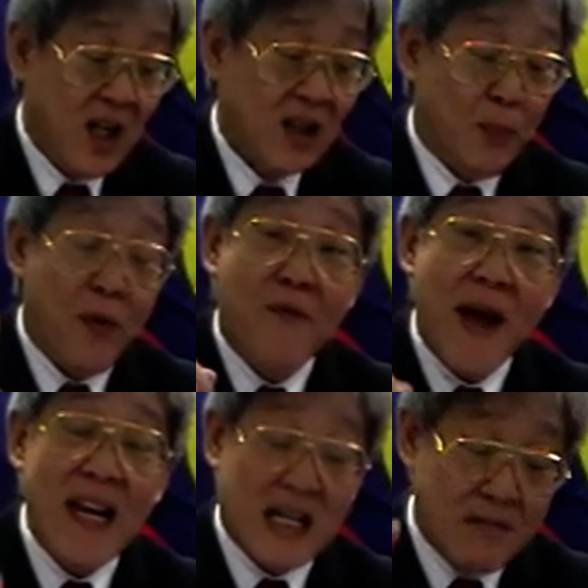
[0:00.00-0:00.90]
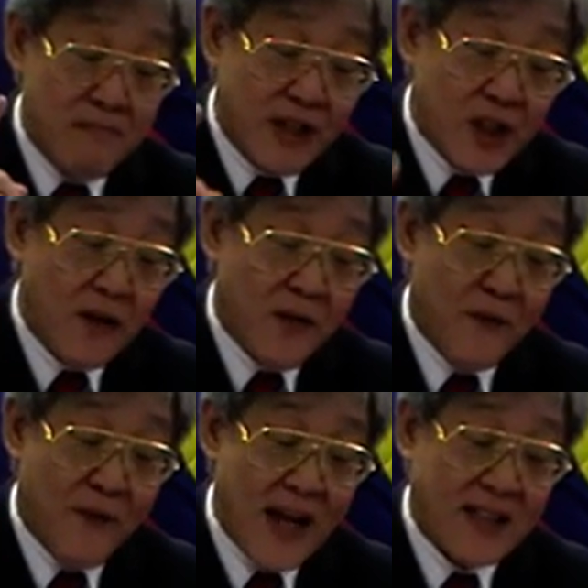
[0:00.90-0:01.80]
to prevent the commission of the
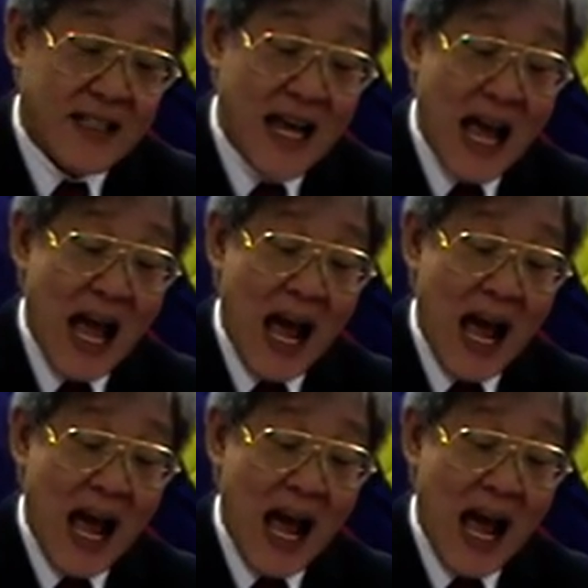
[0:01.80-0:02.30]
offence